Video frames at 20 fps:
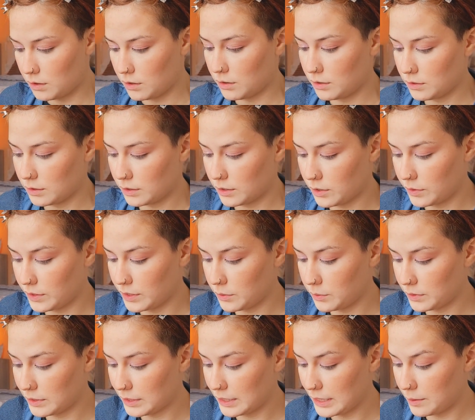Go in
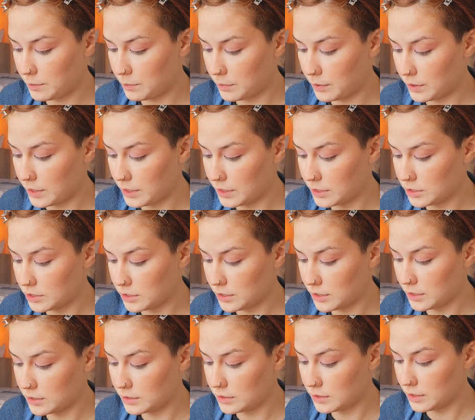with that brush
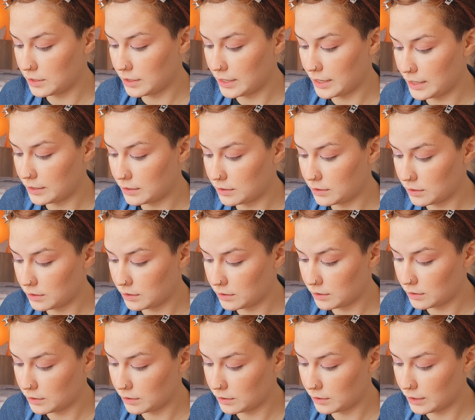into that
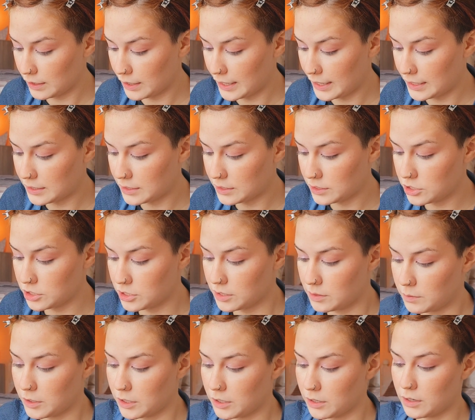light
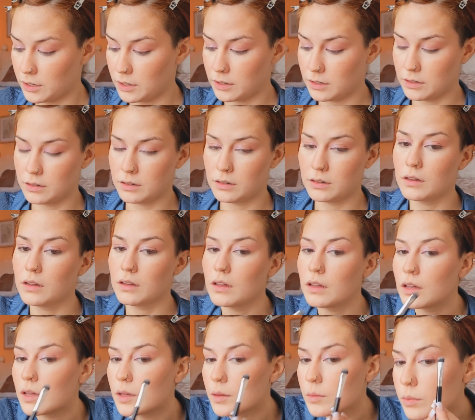shimmer
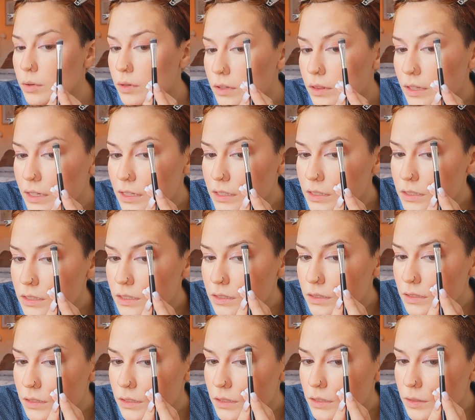and put that just
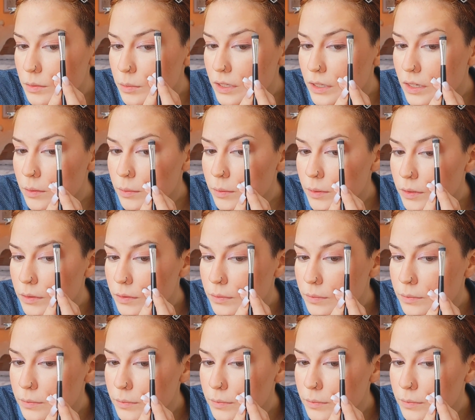on the brow bone.